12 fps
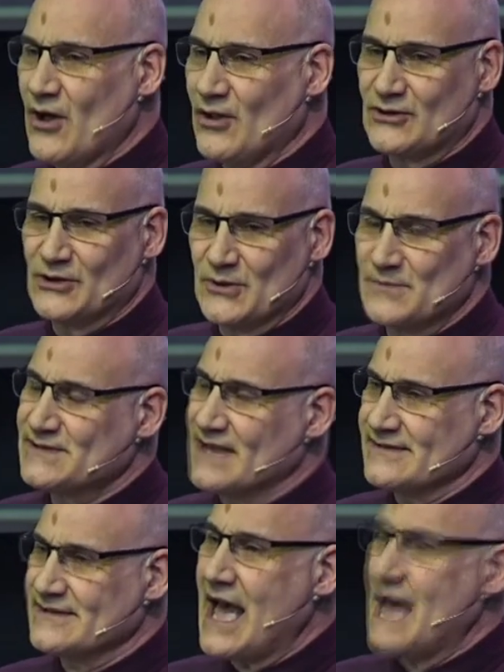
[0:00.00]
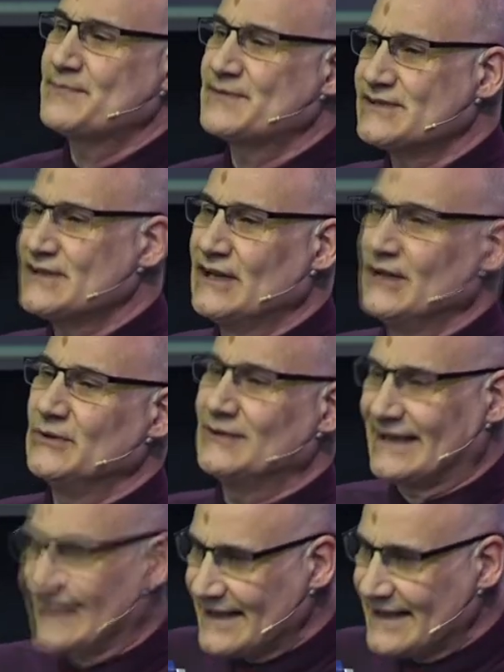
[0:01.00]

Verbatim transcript: groups as absolutely